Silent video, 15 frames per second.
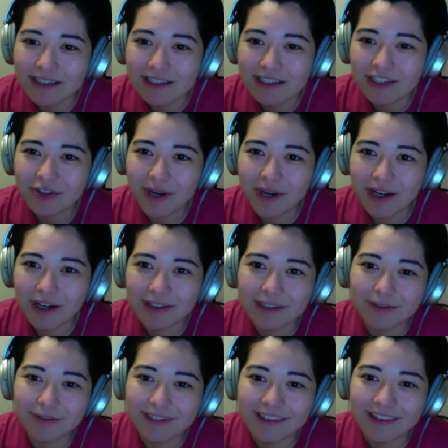trying on
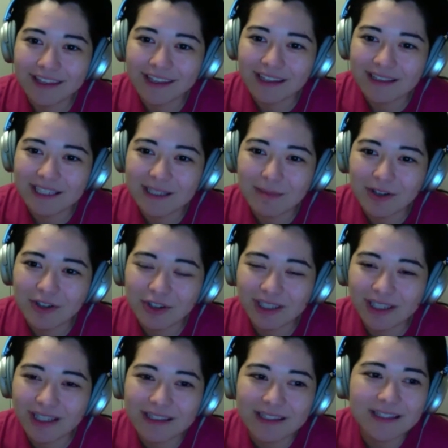different things,
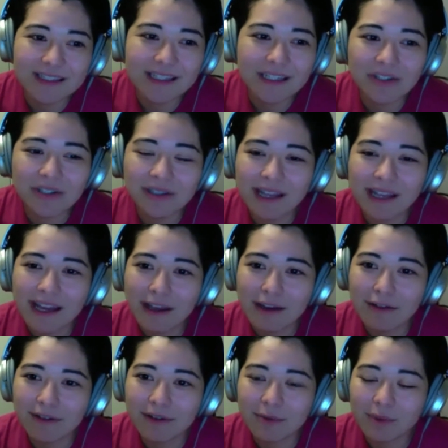especially at this stage in
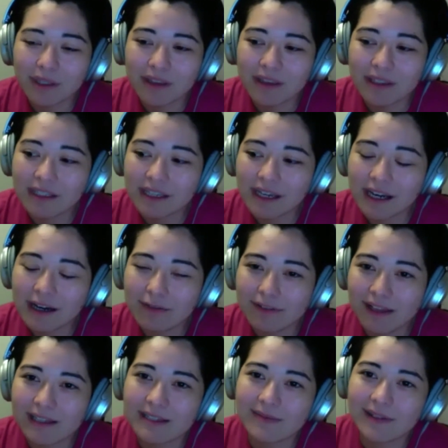life and with the
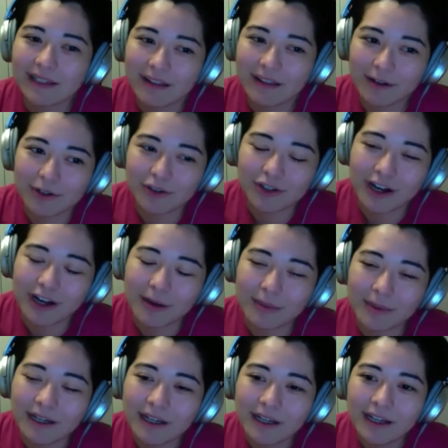flexibility that our job
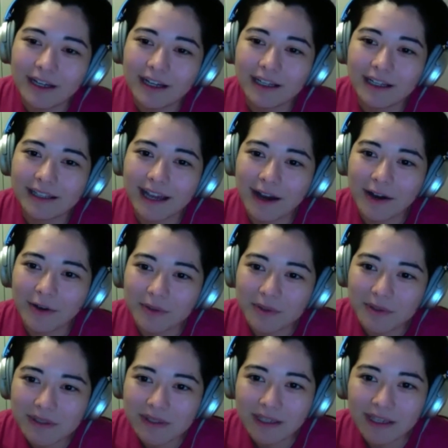
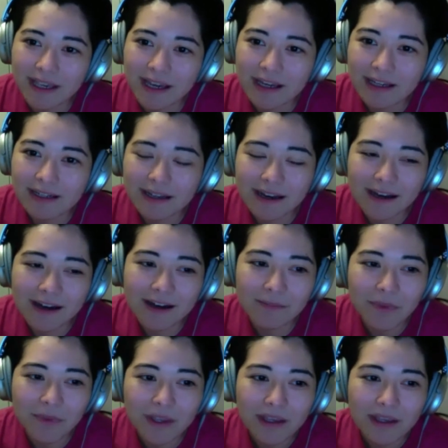allows. And
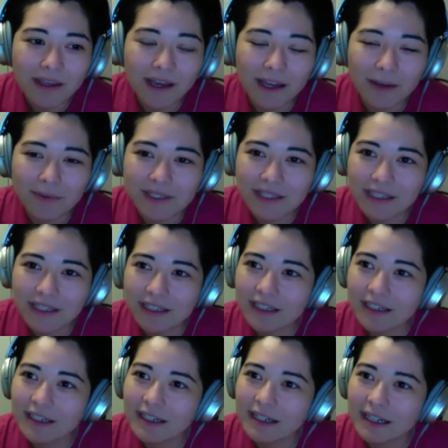I was
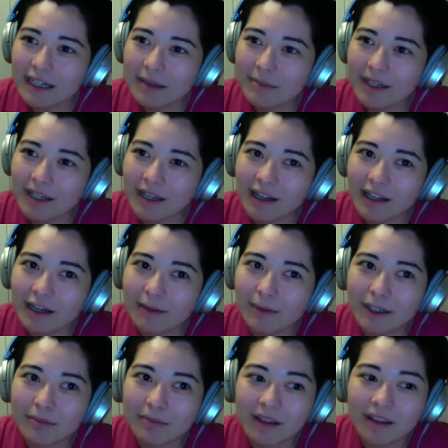here. I got here
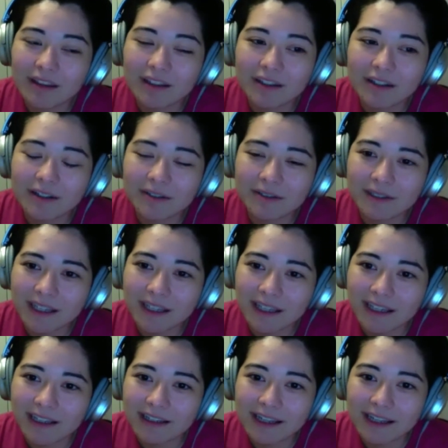about a month ago
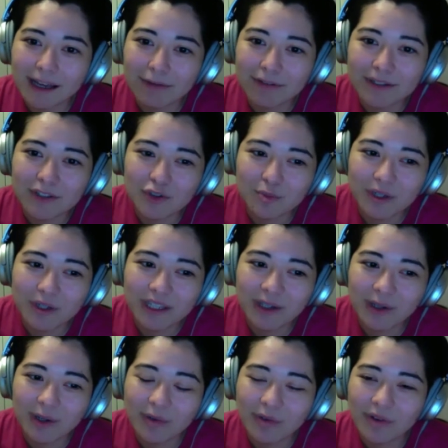and finished
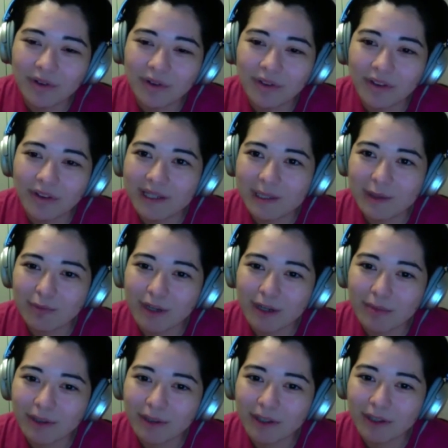bringing over the rest of my
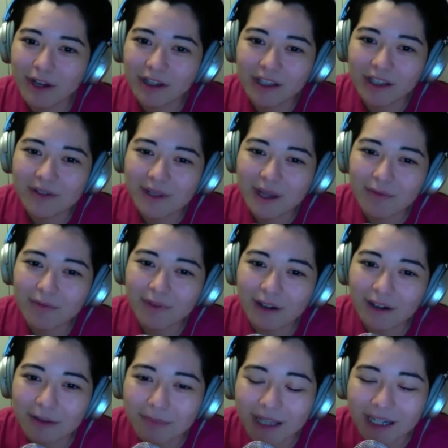belongings. Not
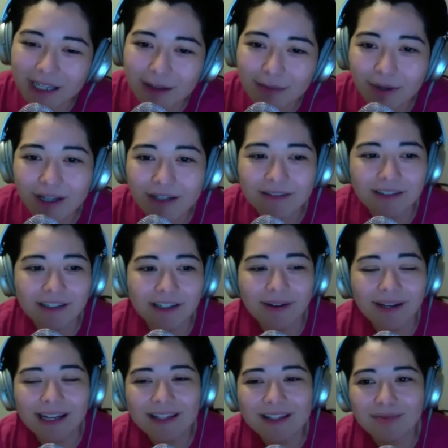very many, but, I
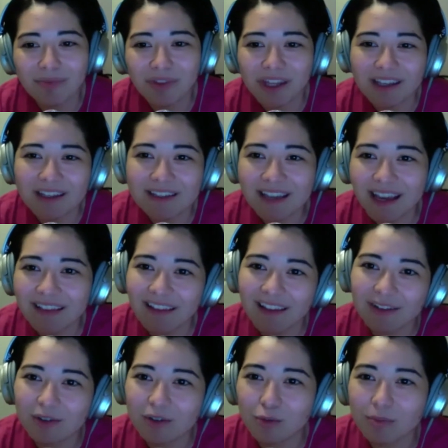had some things. I had
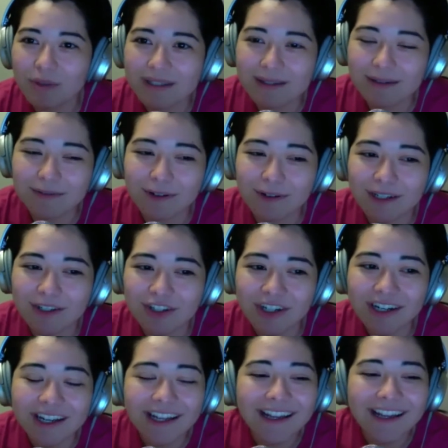like 2 pieces of
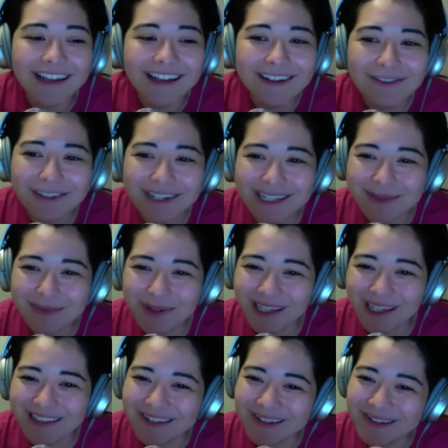furniture. Finished
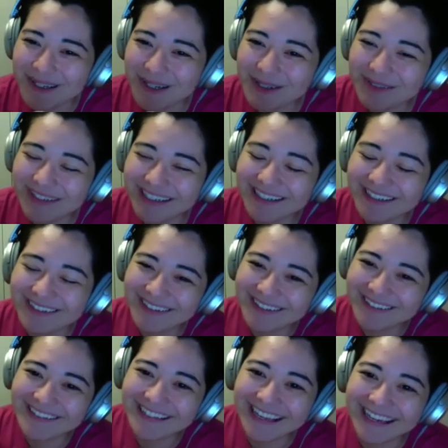bringing those over
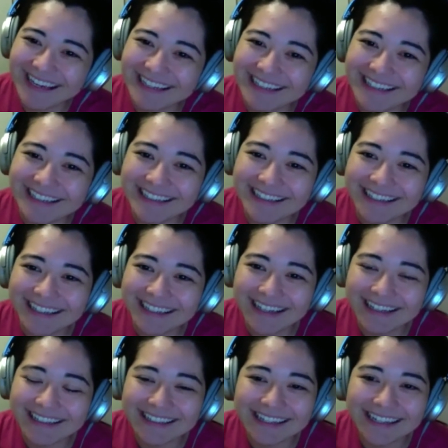the weekend.
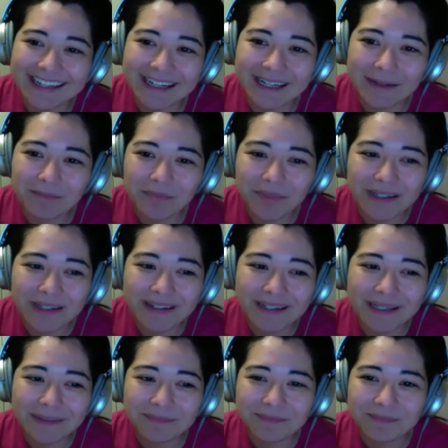And here I am.